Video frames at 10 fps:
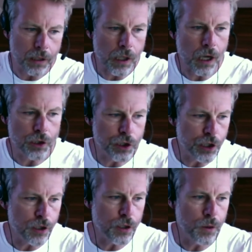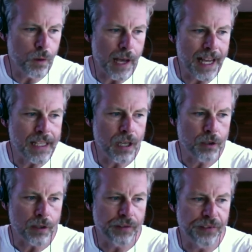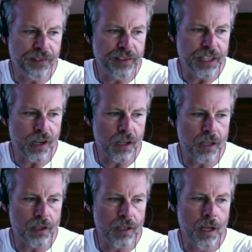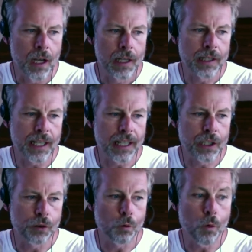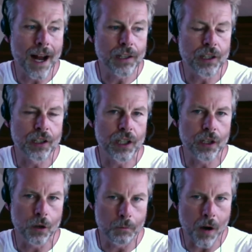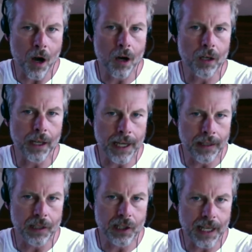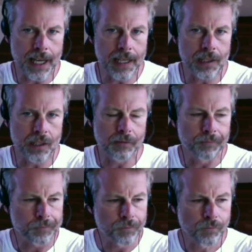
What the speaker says: to cost you $850 to register your mark in the States.